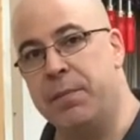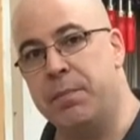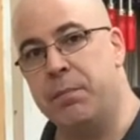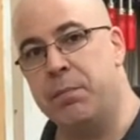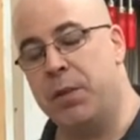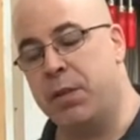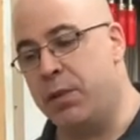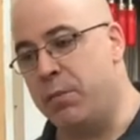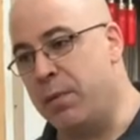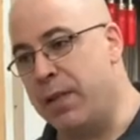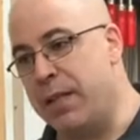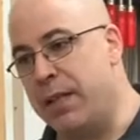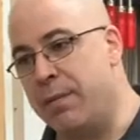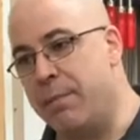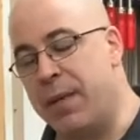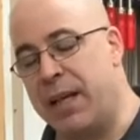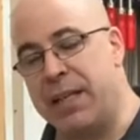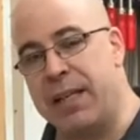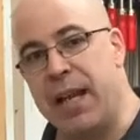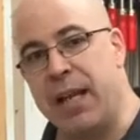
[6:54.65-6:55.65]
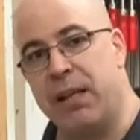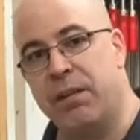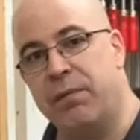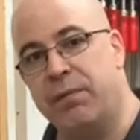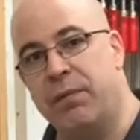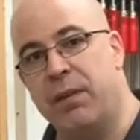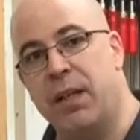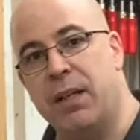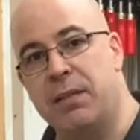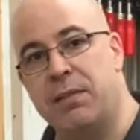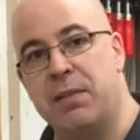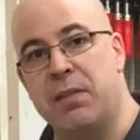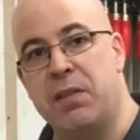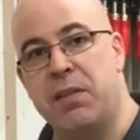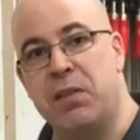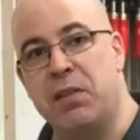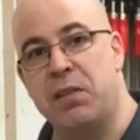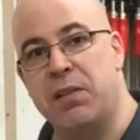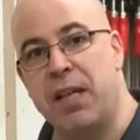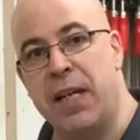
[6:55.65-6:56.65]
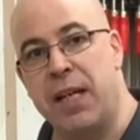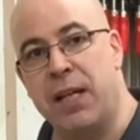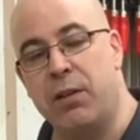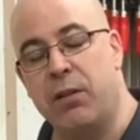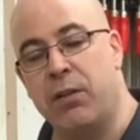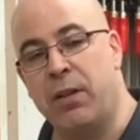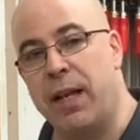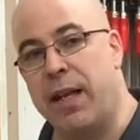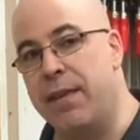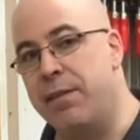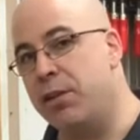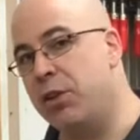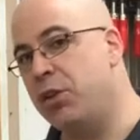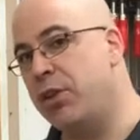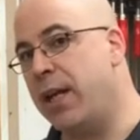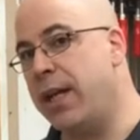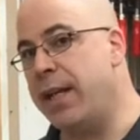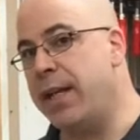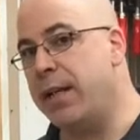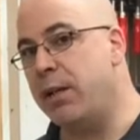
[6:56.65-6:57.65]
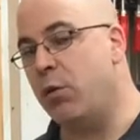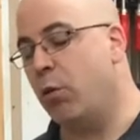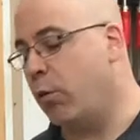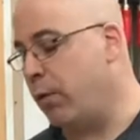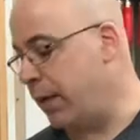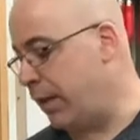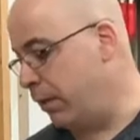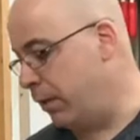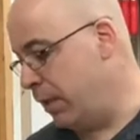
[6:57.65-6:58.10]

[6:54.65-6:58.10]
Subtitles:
between the magnetic flux in the stator and the shading coil.